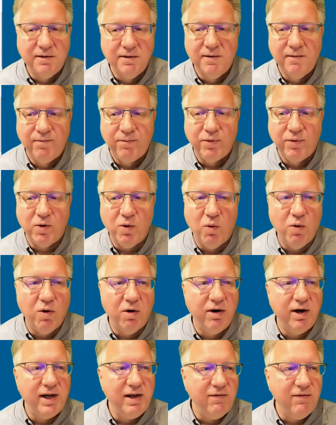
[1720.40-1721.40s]
Or
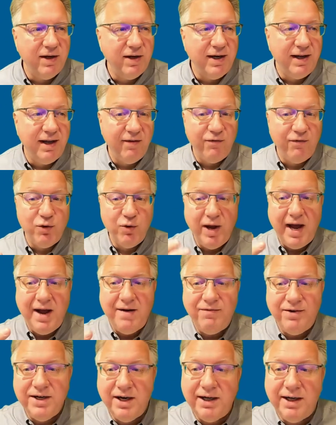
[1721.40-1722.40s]
even if you have a
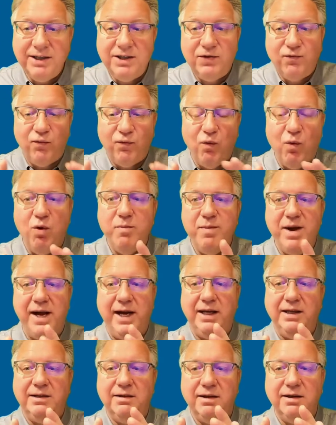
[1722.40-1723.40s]
nice format,
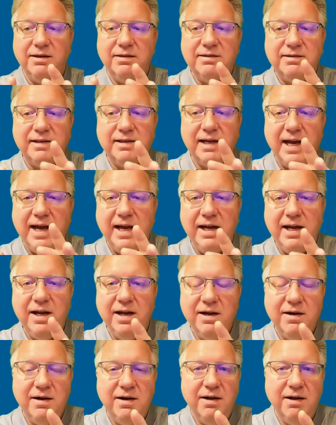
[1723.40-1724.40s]
let's say
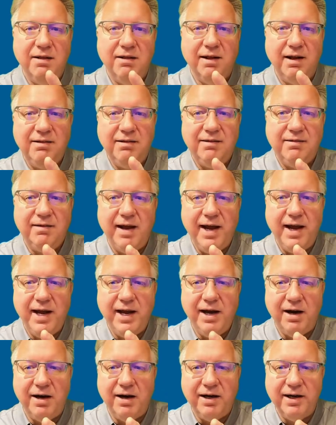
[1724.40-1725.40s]

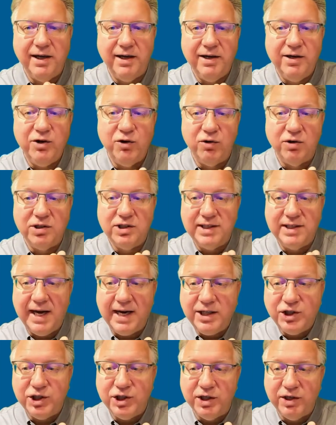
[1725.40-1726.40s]
in your
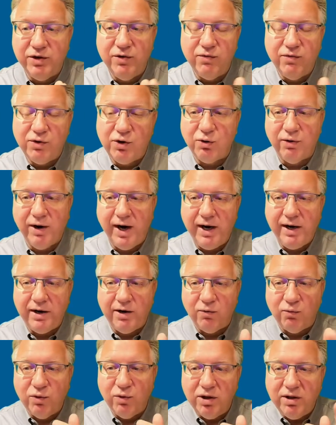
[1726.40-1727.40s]
section, you've created a
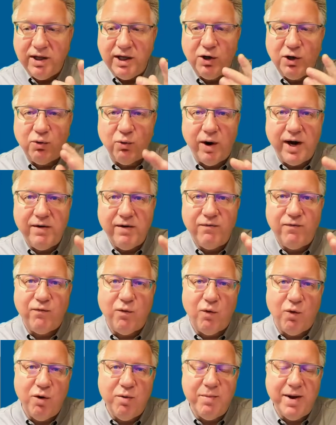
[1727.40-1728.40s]
really great
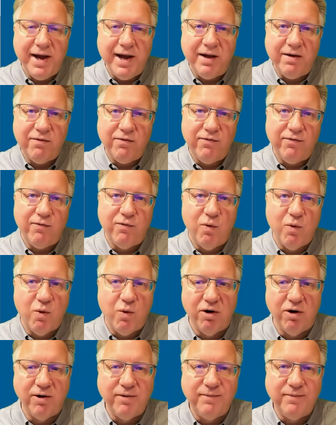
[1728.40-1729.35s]
format for